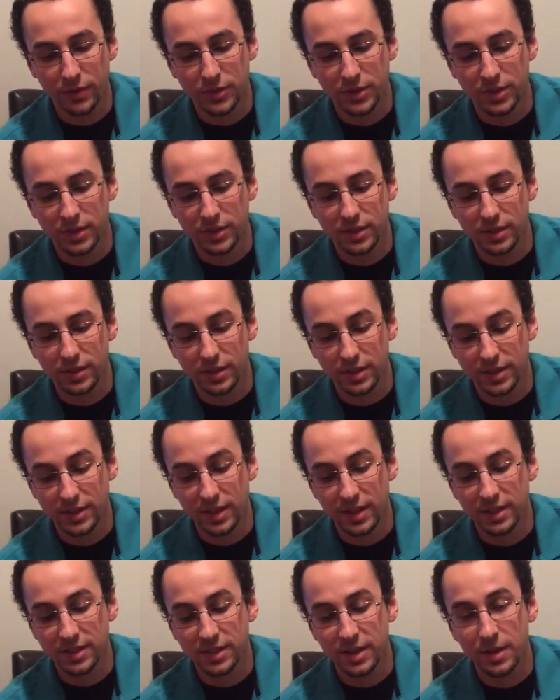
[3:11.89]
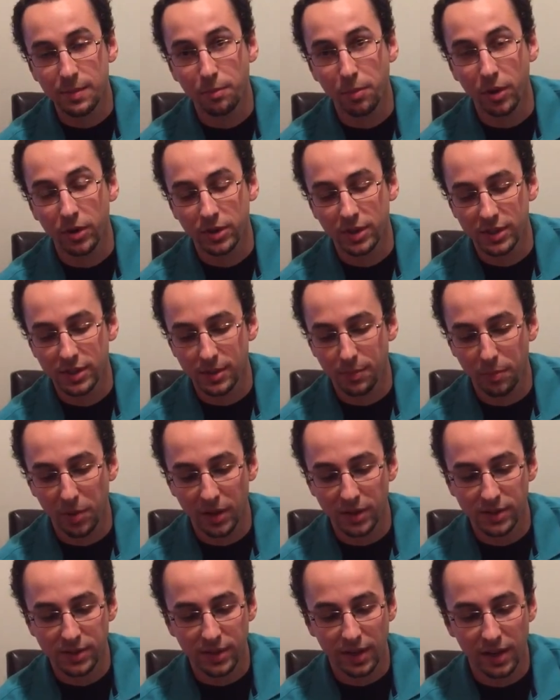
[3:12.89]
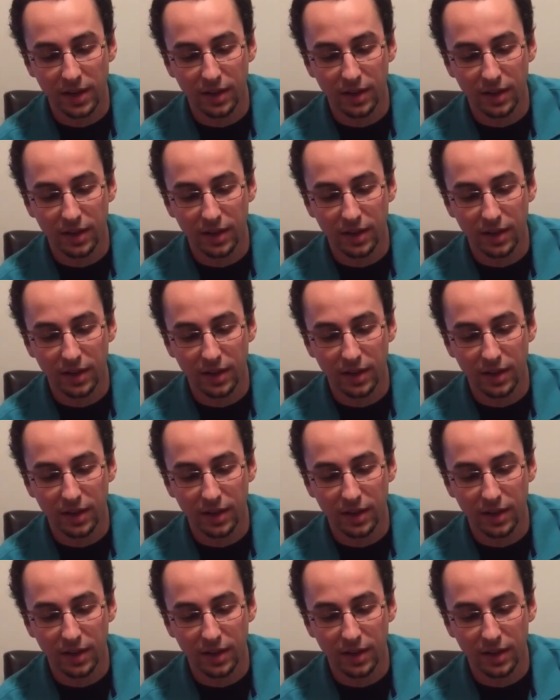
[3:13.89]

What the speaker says: of citizen participants